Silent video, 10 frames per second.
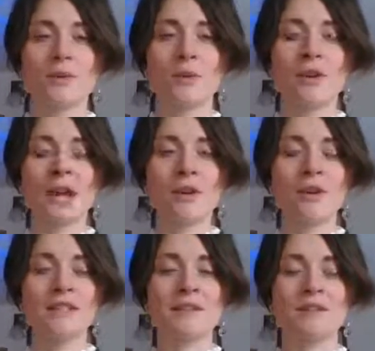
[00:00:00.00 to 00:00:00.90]
What
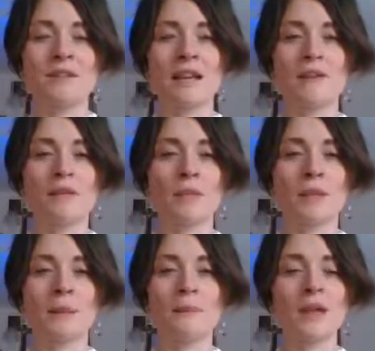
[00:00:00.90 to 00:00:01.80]
areas of your life would
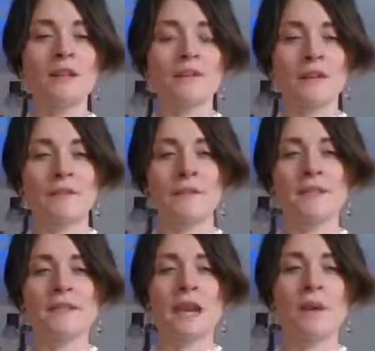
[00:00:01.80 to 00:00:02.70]
really benefit from
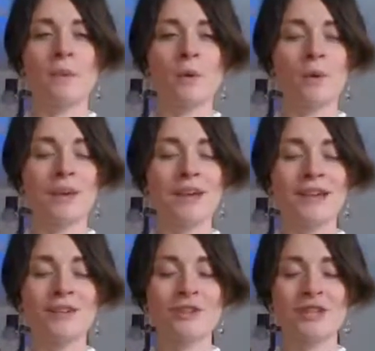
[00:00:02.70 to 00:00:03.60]
this Capricorn
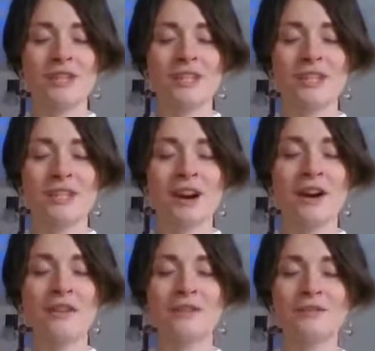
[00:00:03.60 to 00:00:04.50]
energy
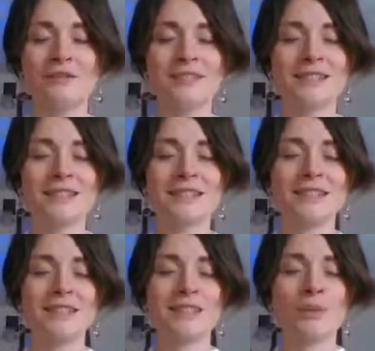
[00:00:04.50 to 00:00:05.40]
of
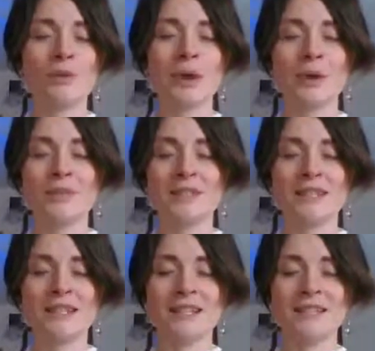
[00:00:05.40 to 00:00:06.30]

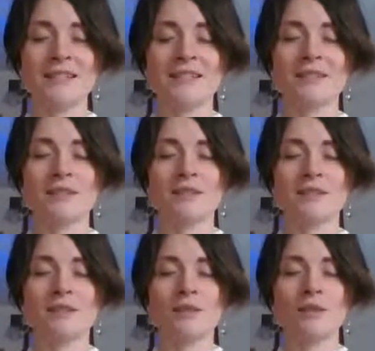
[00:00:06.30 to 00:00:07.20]
groundedness,
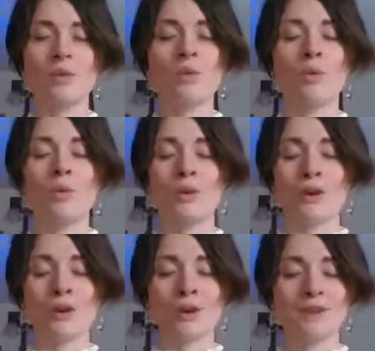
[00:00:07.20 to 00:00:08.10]

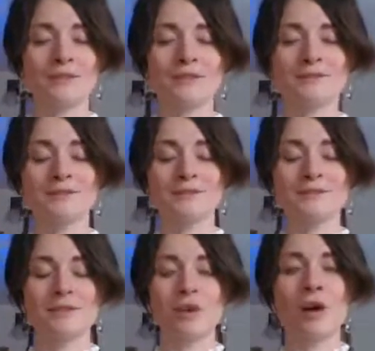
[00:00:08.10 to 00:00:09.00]
order,
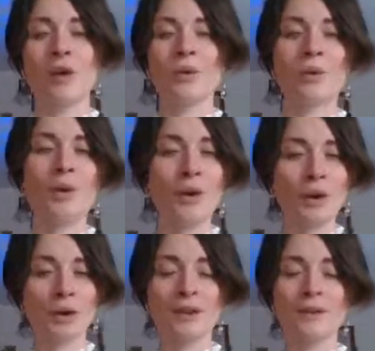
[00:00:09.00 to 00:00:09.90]
hard
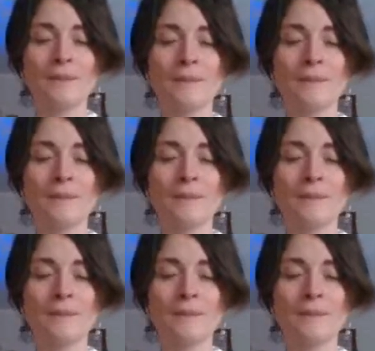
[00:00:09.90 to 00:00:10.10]
work?